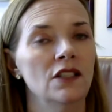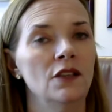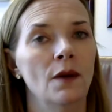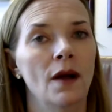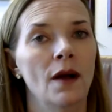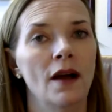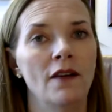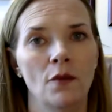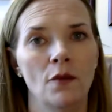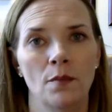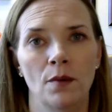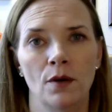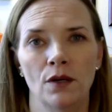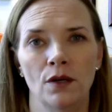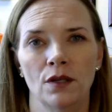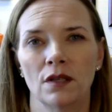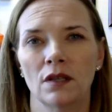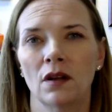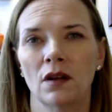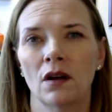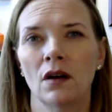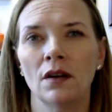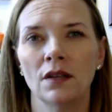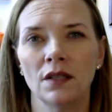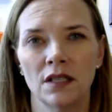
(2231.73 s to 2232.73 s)
you have a
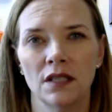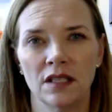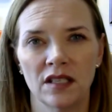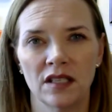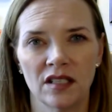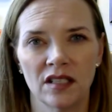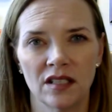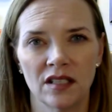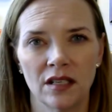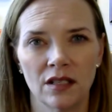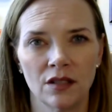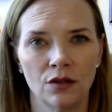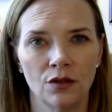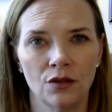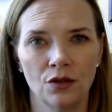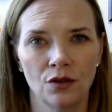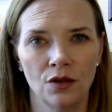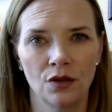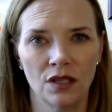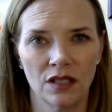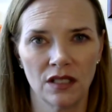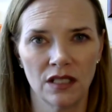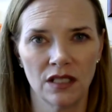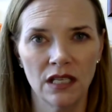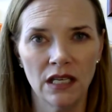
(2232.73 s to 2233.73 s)
person called a successor
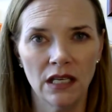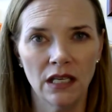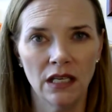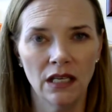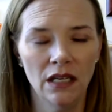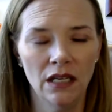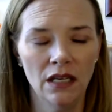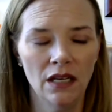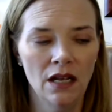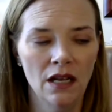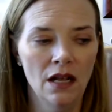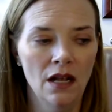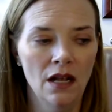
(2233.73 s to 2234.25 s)
trustee.